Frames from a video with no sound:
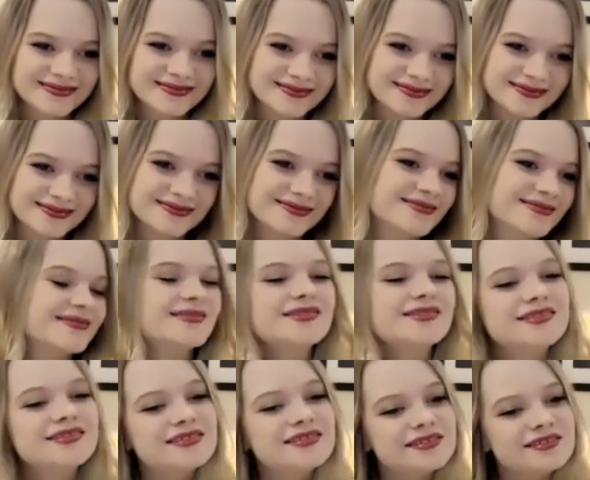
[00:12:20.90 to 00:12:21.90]

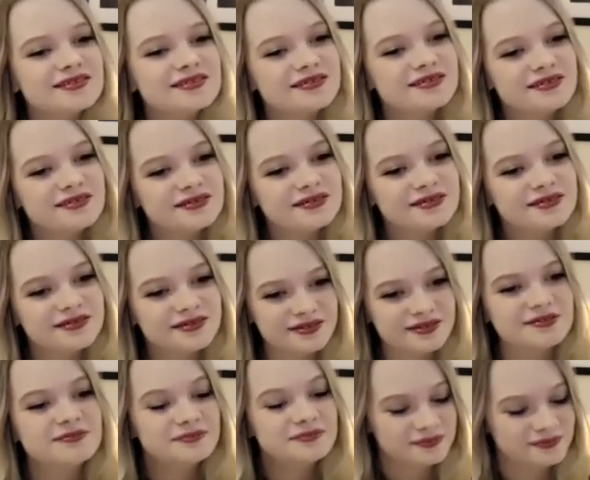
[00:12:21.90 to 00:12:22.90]

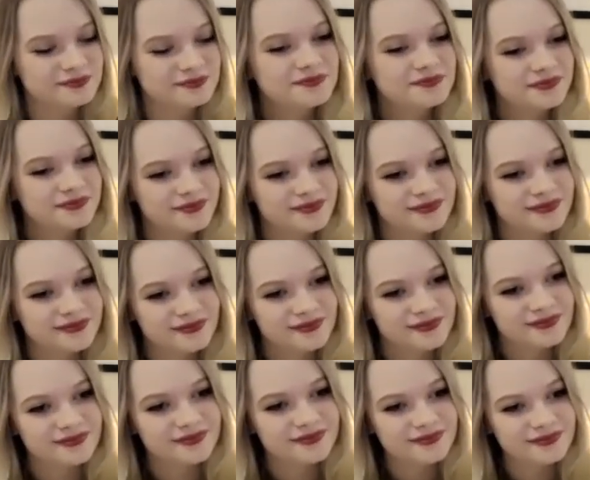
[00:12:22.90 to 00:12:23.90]

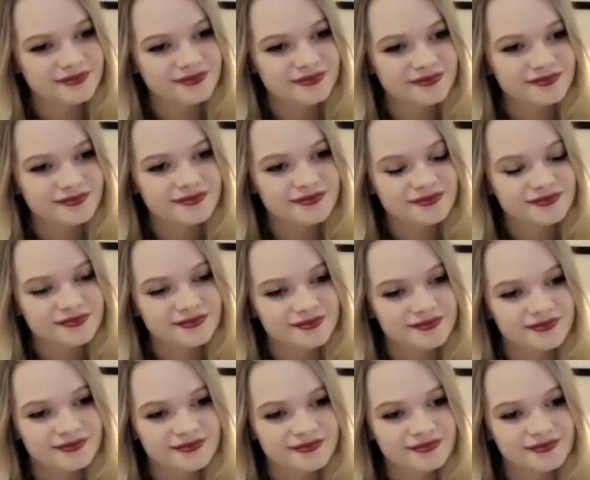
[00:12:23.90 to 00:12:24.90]

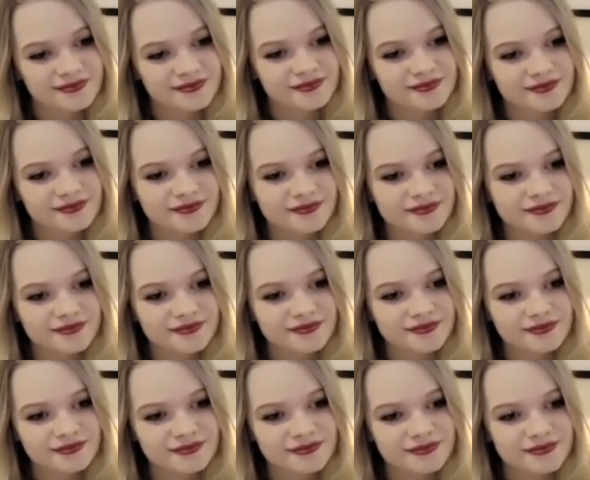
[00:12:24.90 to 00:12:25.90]

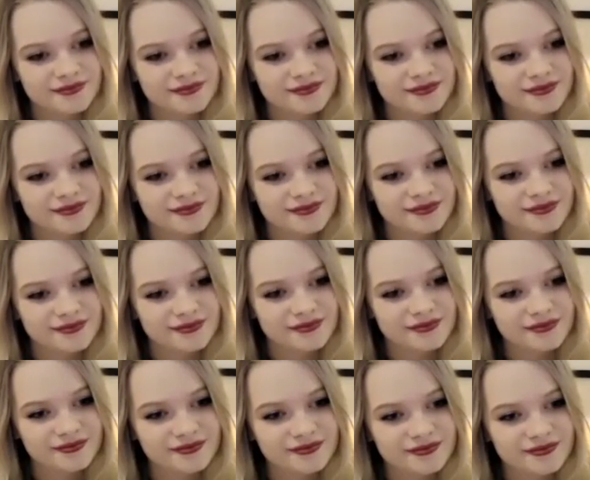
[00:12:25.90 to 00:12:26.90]

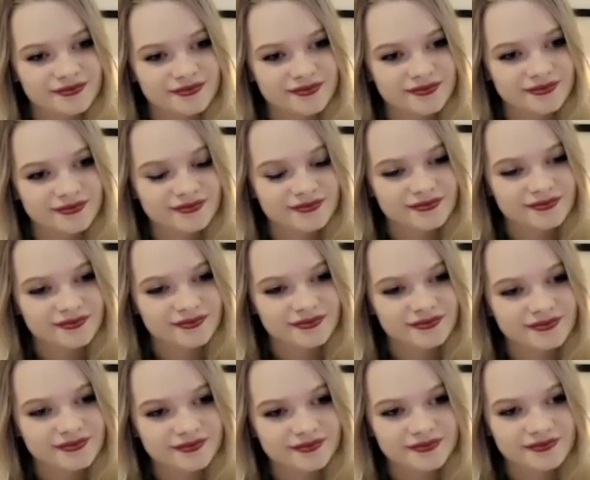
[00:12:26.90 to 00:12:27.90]

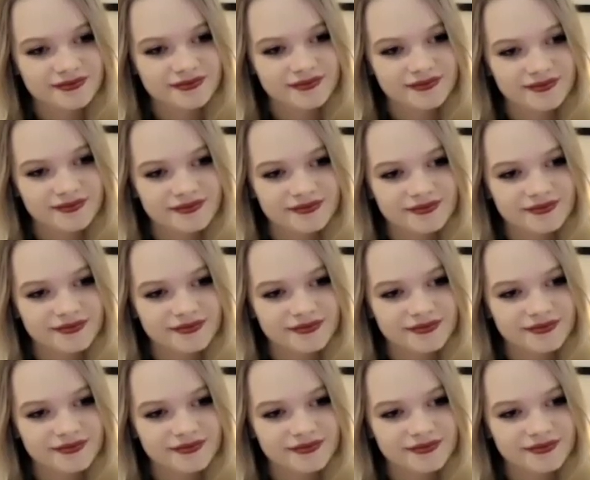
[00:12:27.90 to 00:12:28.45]
This person isn't speaking.